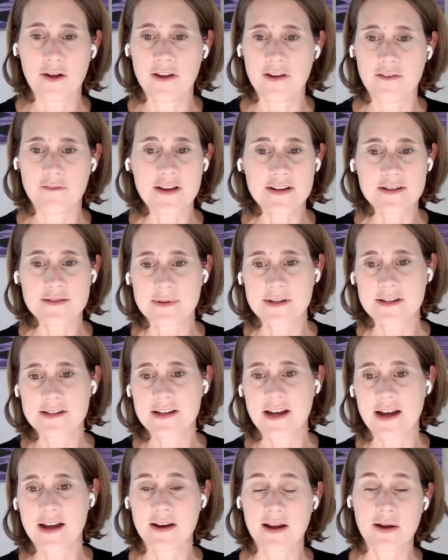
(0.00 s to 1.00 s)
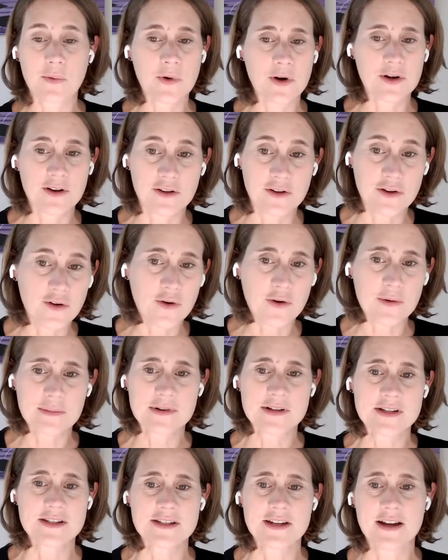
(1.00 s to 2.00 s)
investment side. I worked on the
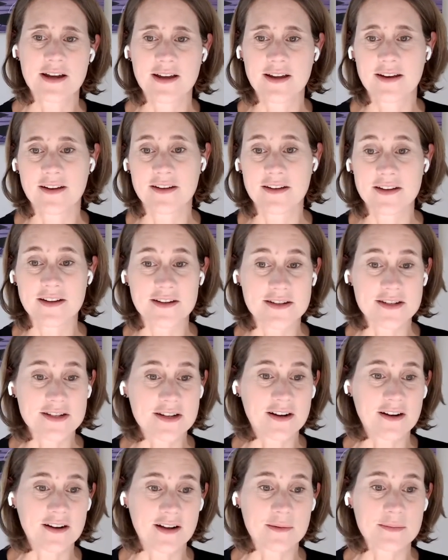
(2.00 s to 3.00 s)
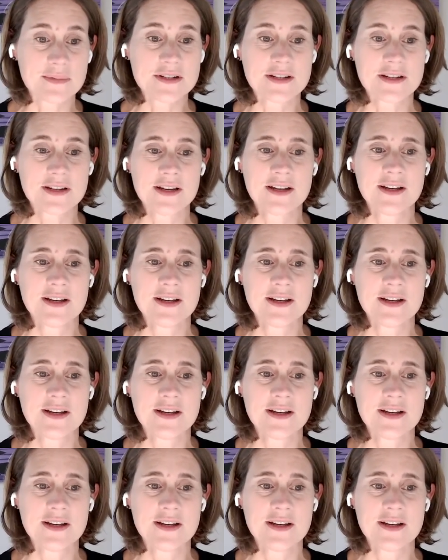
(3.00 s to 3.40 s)
corporate side and startups.